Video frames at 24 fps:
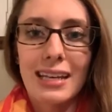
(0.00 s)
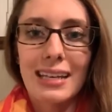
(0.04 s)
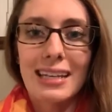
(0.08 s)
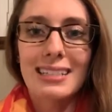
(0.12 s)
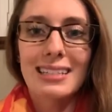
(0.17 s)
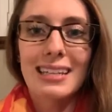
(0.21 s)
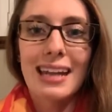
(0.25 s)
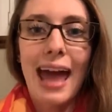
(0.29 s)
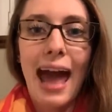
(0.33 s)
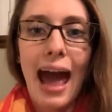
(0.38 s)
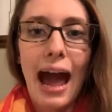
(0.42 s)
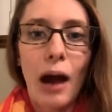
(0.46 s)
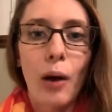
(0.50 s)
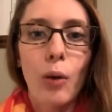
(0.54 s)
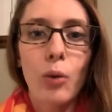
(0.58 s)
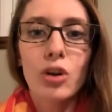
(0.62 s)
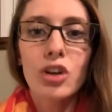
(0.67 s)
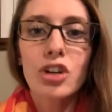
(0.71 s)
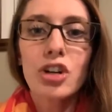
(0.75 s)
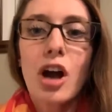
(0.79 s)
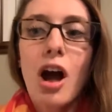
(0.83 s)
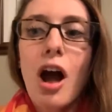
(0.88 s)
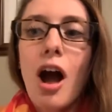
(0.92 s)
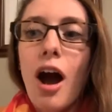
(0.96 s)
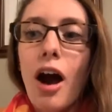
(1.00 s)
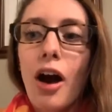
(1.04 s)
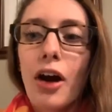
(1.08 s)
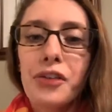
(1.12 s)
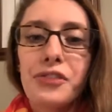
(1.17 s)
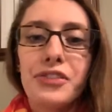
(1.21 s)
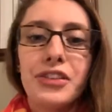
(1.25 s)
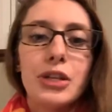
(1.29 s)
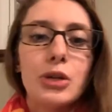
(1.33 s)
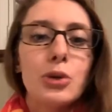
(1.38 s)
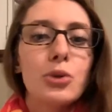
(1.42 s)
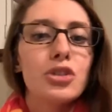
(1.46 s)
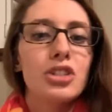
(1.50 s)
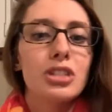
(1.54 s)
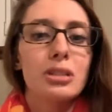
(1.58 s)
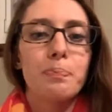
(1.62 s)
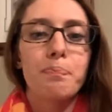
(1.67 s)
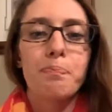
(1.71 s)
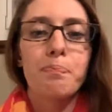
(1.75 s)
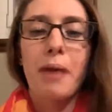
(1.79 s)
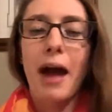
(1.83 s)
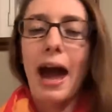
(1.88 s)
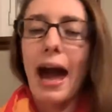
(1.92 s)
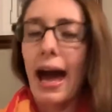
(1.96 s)
It's an hour of you just
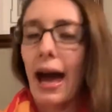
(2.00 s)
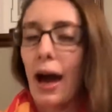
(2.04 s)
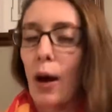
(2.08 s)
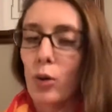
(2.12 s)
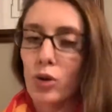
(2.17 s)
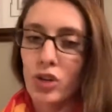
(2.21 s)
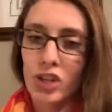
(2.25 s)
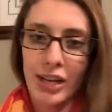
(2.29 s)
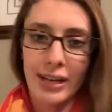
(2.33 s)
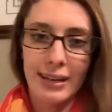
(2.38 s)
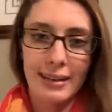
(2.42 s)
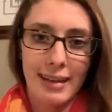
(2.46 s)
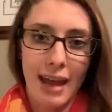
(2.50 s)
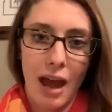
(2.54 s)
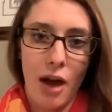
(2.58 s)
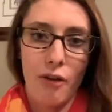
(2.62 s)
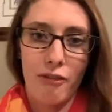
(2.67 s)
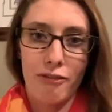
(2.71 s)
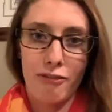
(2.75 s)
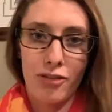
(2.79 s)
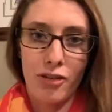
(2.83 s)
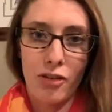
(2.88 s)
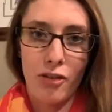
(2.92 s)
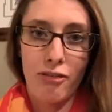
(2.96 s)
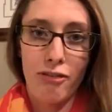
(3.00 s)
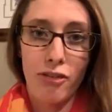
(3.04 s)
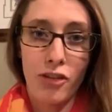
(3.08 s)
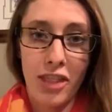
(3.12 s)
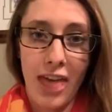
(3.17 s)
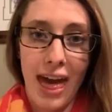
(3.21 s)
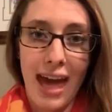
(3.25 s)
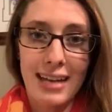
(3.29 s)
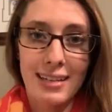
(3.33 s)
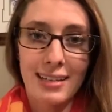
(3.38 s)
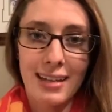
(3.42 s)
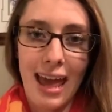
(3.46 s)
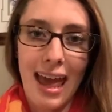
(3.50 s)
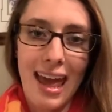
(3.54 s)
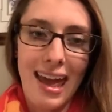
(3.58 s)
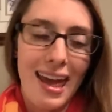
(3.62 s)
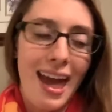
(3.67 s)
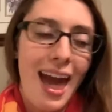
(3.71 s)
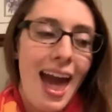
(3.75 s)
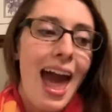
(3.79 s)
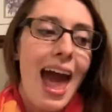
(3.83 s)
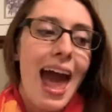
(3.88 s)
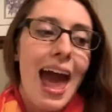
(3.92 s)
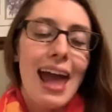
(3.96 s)
powering down for that day
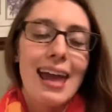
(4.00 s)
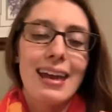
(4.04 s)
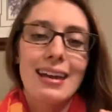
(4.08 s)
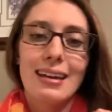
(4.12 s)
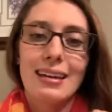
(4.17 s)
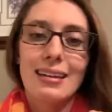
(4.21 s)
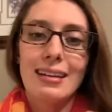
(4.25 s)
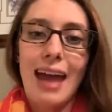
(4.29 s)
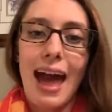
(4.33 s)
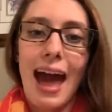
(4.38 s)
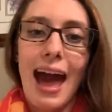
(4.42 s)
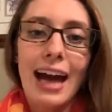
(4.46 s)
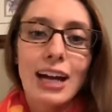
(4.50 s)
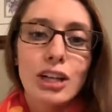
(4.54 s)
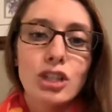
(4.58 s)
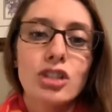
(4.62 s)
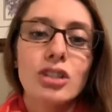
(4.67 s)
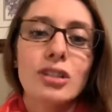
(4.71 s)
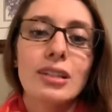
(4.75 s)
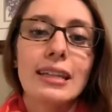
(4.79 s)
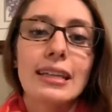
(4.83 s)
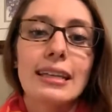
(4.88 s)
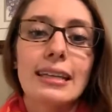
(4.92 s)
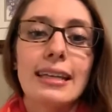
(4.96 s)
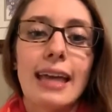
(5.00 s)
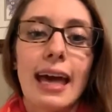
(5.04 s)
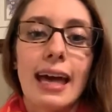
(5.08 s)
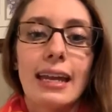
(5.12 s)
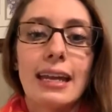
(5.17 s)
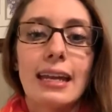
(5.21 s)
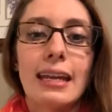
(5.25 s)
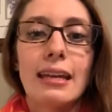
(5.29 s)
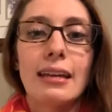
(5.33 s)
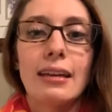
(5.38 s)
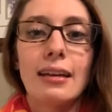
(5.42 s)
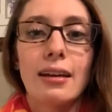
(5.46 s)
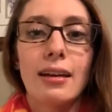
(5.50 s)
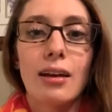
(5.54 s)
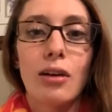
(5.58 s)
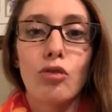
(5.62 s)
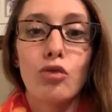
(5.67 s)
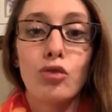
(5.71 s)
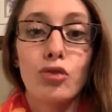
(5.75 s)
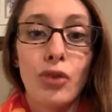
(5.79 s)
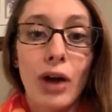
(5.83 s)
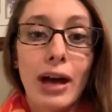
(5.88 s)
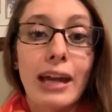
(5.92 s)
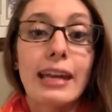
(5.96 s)
and actually getting
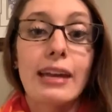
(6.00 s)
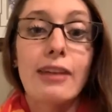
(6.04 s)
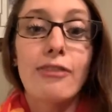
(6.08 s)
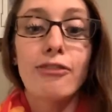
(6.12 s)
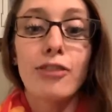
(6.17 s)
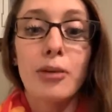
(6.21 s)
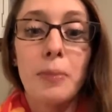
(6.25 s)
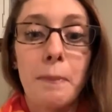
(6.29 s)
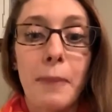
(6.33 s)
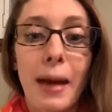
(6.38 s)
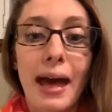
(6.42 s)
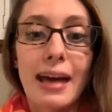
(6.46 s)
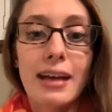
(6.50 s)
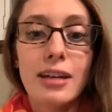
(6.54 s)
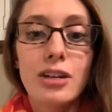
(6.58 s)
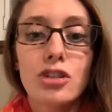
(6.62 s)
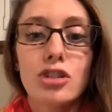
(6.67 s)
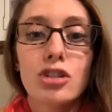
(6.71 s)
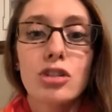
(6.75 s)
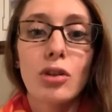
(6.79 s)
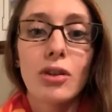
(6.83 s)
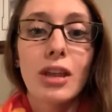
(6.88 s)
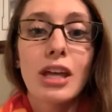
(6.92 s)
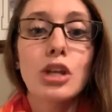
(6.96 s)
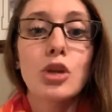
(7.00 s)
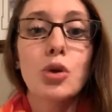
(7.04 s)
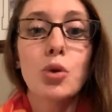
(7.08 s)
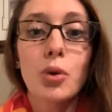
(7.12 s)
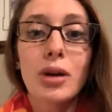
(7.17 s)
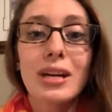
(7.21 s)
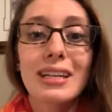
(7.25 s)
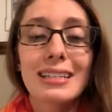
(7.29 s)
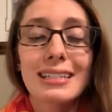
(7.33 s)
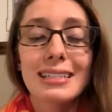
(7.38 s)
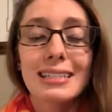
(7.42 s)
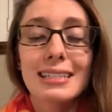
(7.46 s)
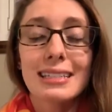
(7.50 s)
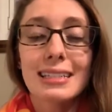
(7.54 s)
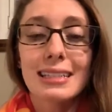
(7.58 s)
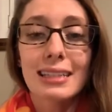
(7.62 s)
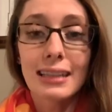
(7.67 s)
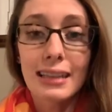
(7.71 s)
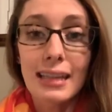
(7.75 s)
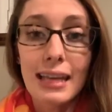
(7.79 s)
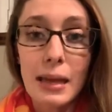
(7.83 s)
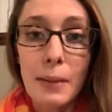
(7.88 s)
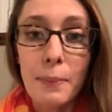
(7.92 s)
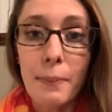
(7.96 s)
ready for bed so that you can
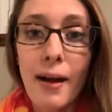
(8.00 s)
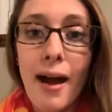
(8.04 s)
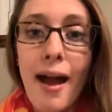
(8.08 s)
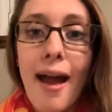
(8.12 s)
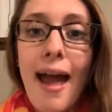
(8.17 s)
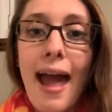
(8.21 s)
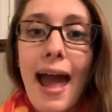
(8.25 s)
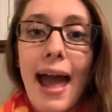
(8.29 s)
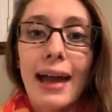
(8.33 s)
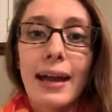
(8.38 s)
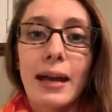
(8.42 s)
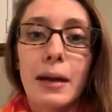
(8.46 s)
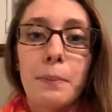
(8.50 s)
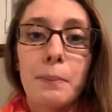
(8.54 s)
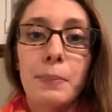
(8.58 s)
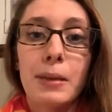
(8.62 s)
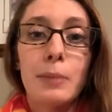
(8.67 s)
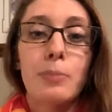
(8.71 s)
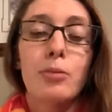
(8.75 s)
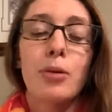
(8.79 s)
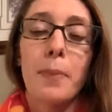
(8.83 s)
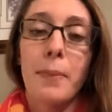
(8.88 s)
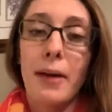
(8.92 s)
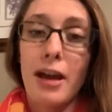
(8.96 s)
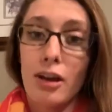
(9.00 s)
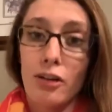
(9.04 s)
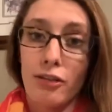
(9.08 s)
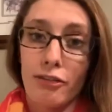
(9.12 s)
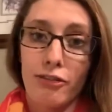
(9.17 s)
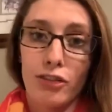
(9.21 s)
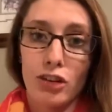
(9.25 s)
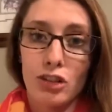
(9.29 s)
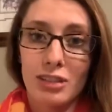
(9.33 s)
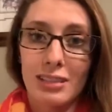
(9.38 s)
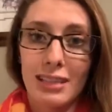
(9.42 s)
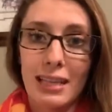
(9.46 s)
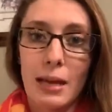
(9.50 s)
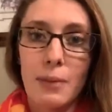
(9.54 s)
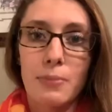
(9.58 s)
sleep and be prepared for sleep.